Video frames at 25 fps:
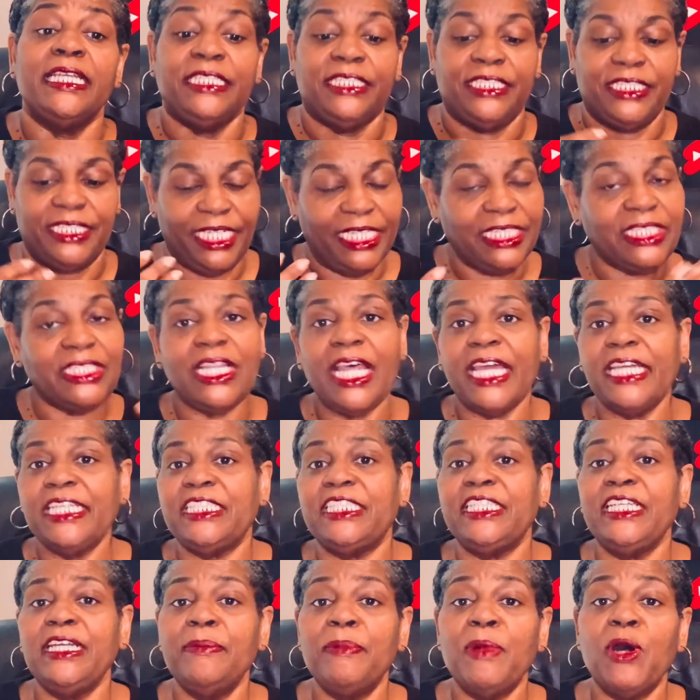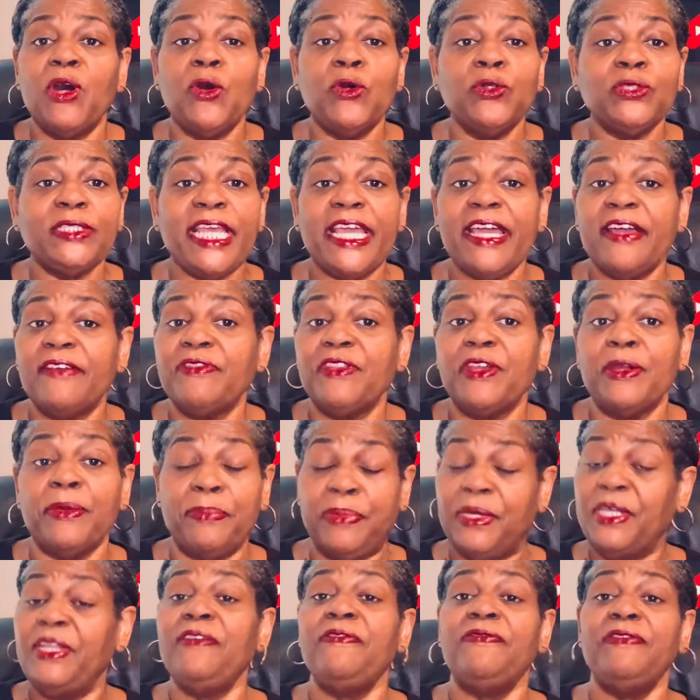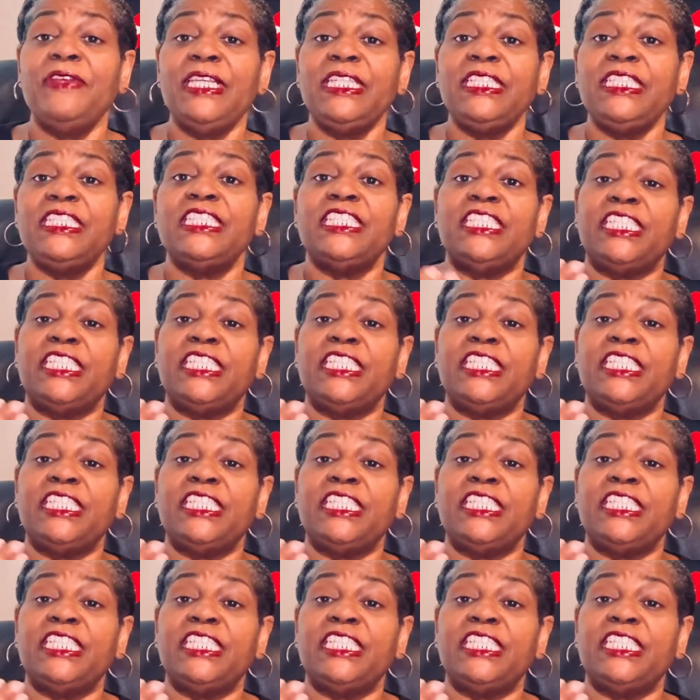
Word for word: just like GMOs have their benefits,